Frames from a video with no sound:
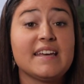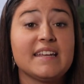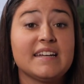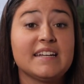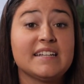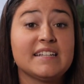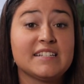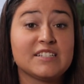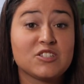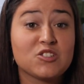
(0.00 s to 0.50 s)
And
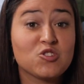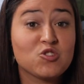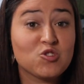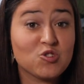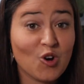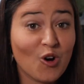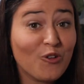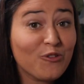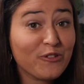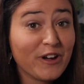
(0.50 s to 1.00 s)
it is
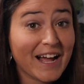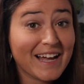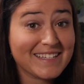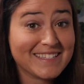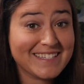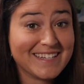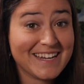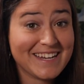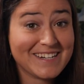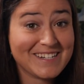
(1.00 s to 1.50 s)
so
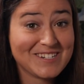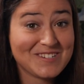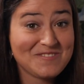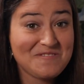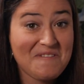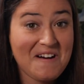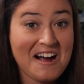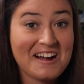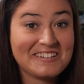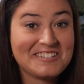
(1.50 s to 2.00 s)
fascinating
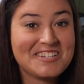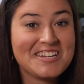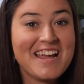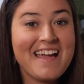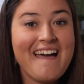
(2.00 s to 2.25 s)
to watch.